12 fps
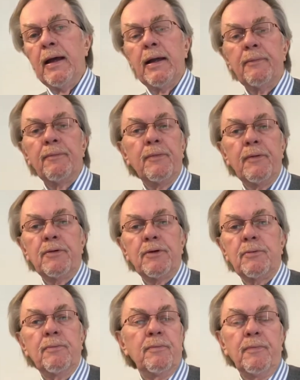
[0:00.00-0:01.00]

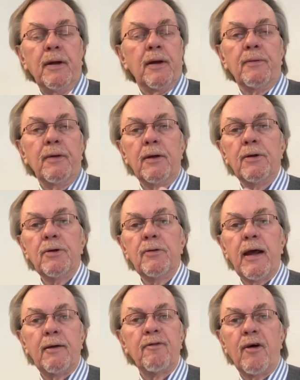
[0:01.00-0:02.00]
And you can
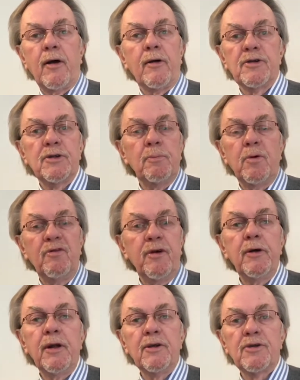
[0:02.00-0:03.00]
do that via a simple
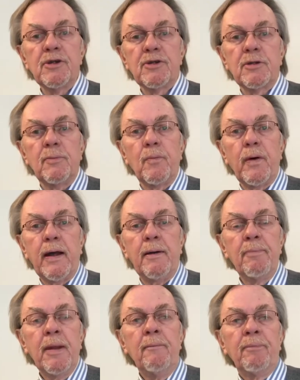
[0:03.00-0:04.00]
voting system
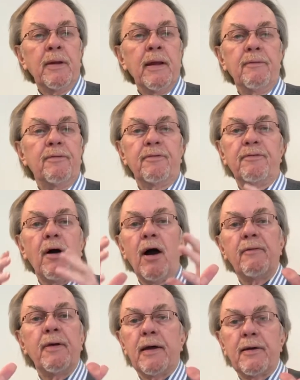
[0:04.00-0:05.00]
where if
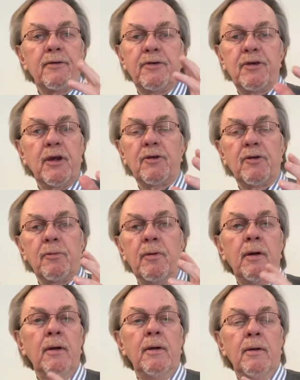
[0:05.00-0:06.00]
5 out of 6
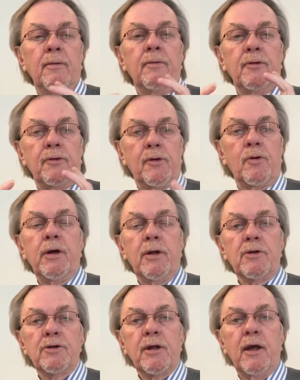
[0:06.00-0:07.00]

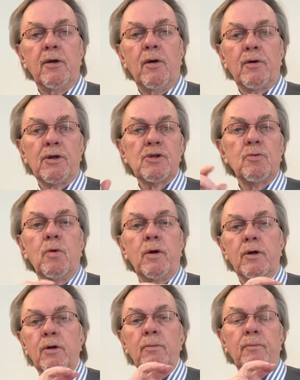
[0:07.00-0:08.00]
critical stakeholders
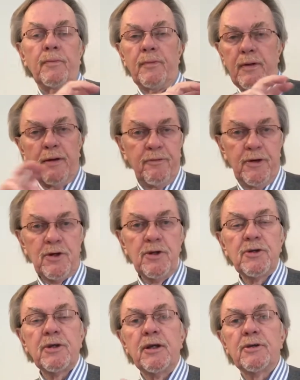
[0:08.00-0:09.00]
want
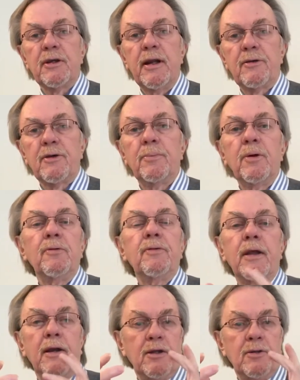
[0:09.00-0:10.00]
efficiency as an
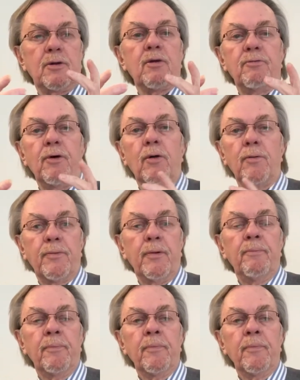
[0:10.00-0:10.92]
attribute, then it's default